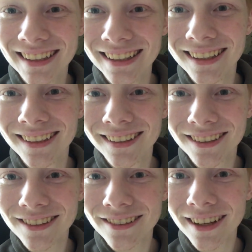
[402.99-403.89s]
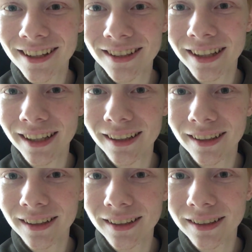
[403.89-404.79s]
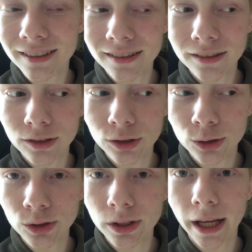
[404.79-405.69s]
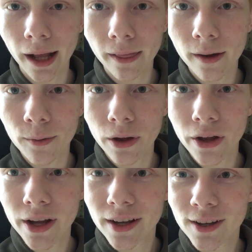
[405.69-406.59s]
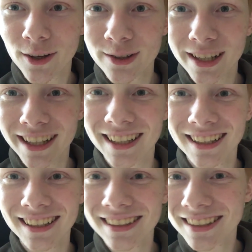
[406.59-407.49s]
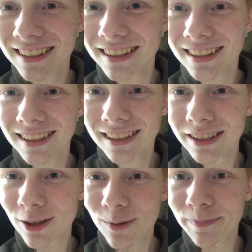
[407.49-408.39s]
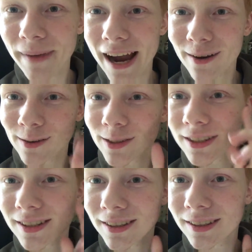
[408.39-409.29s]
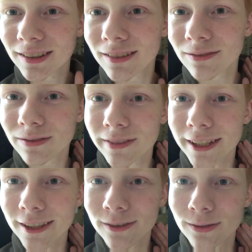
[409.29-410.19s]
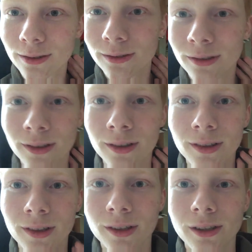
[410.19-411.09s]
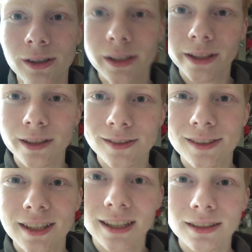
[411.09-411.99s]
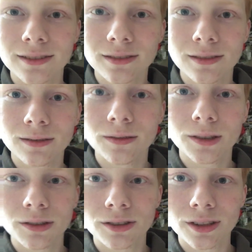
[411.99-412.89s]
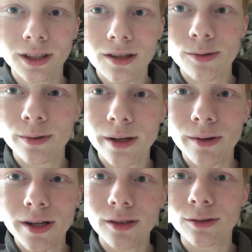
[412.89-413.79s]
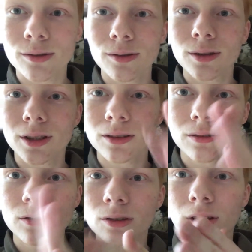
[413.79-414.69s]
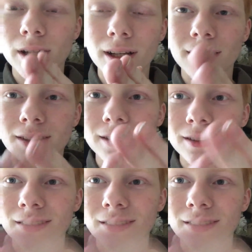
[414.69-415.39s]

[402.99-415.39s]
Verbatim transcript: And there's a trash can. Yeah, that way. Okay. It's all backwards in the video for real. It's kind of looks the other way when you're looking straight at it.